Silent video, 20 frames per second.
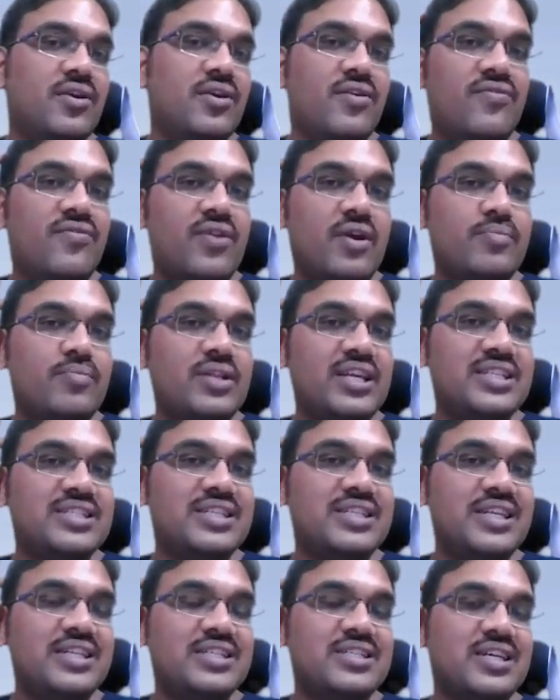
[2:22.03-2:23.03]
From these
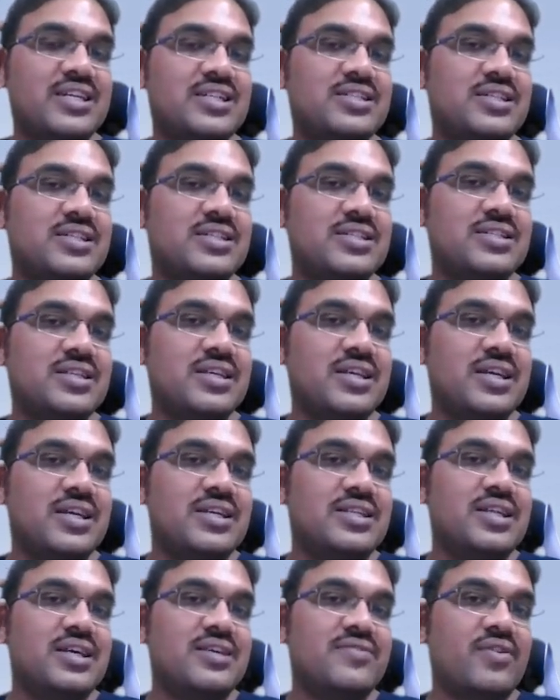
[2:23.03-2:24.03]
three structures,
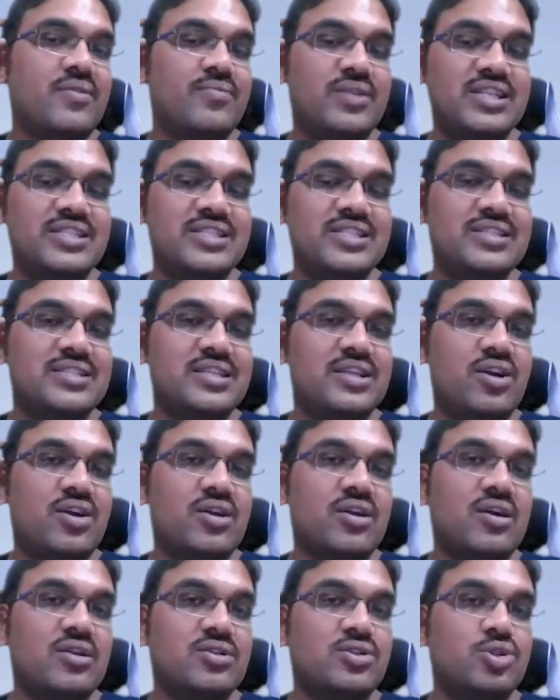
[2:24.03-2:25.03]
from these sensory
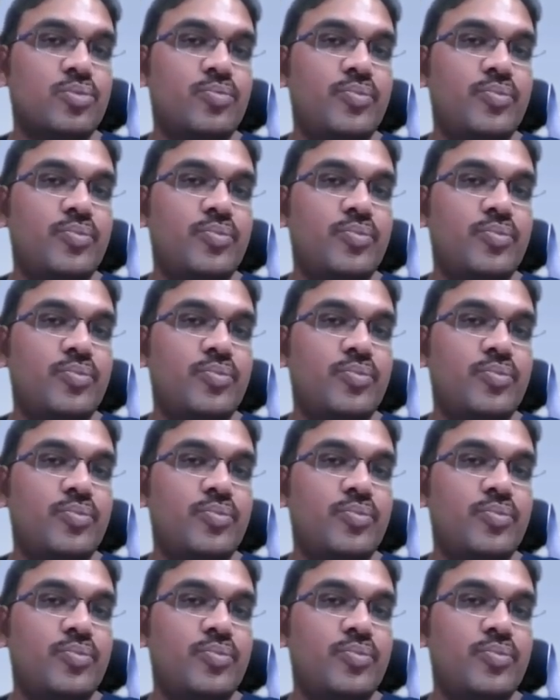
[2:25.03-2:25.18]
organs,